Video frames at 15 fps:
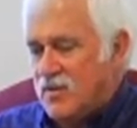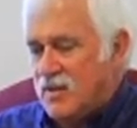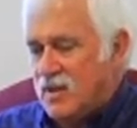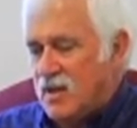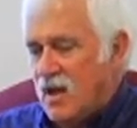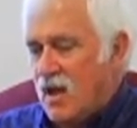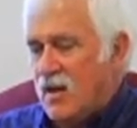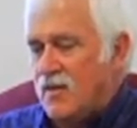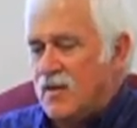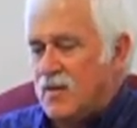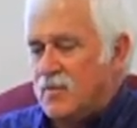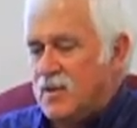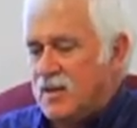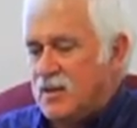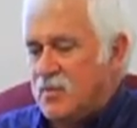then all of
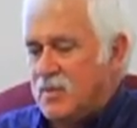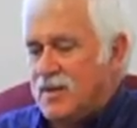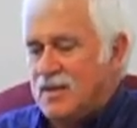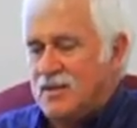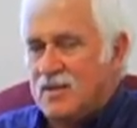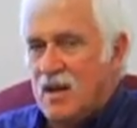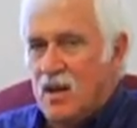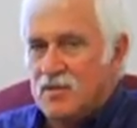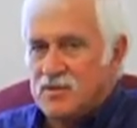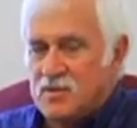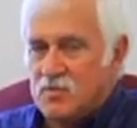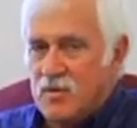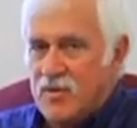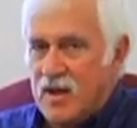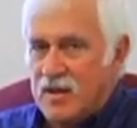them need to be
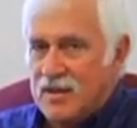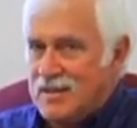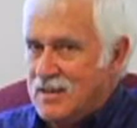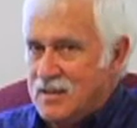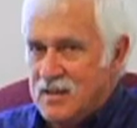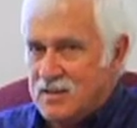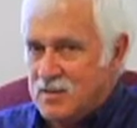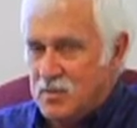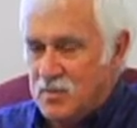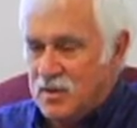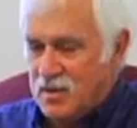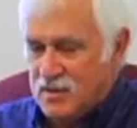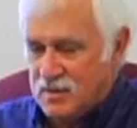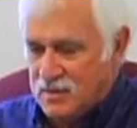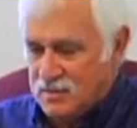adults and without any
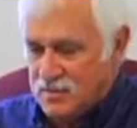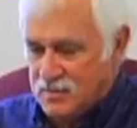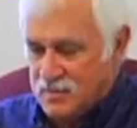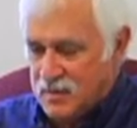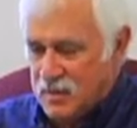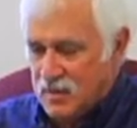disabilities.